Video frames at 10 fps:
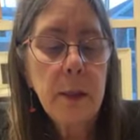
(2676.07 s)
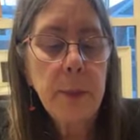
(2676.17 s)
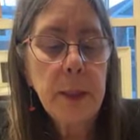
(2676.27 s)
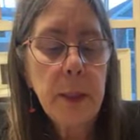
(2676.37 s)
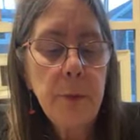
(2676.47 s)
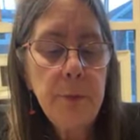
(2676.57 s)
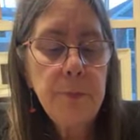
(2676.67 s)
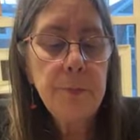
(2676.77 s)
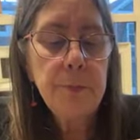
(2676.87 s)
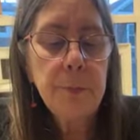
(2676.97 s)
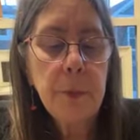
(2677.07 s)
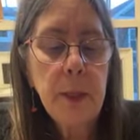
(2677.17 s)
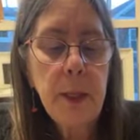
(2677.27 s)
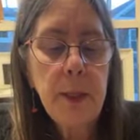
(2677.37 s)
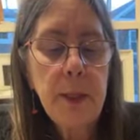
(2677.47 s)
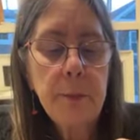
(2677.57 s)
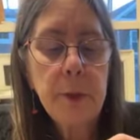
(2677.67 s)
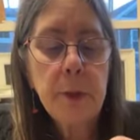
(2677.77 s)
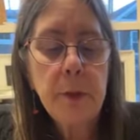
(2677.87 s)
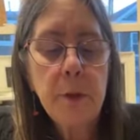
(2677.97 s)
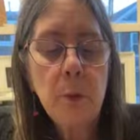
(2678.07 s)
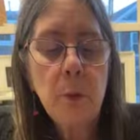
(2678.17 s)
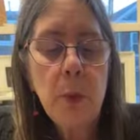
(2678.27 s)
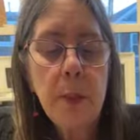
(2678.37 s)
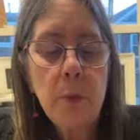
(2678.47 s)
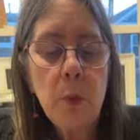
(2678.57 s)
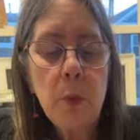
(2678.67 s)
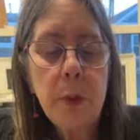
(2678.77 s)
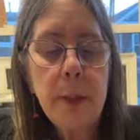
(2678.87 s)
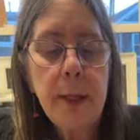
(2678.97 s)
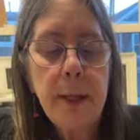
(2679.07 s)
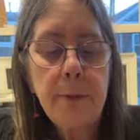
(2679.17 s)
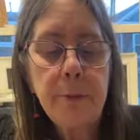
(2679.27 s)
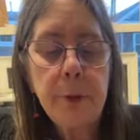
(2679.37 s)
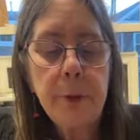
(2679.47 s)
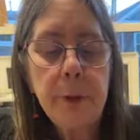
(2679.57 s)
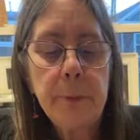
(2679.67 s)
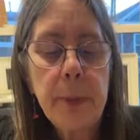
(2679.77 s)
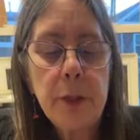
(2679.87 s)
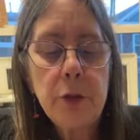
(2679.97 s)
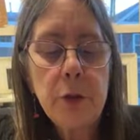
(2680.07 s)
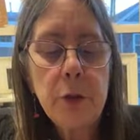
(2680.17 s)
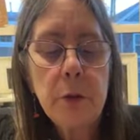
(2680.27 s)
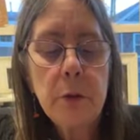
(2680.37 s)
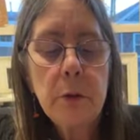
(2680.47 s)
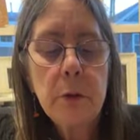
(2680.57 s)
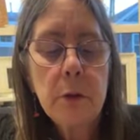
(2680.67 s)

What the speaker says: There we go. And then I'm going to do one more knot for good measure.